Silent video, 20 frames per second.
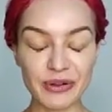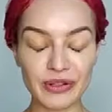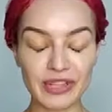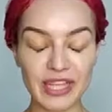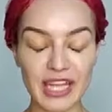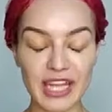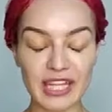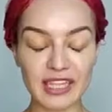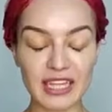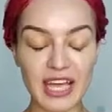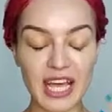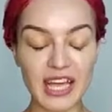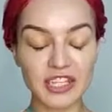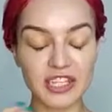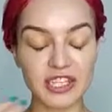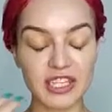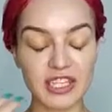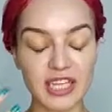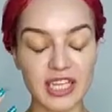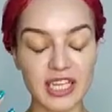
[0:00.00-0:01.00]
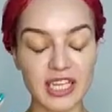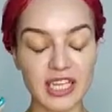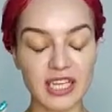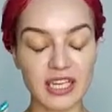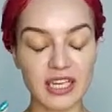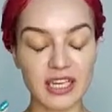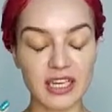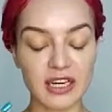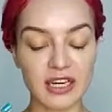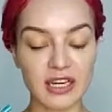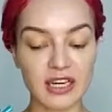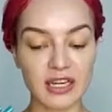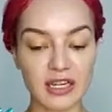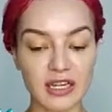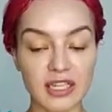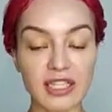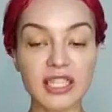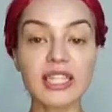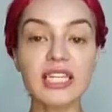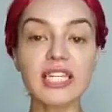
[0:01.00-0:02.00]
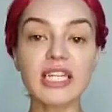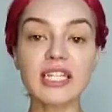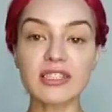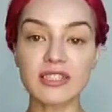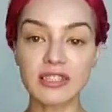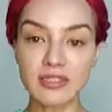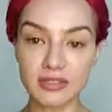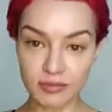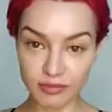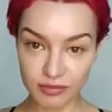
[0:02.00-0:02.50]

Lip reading: that actually need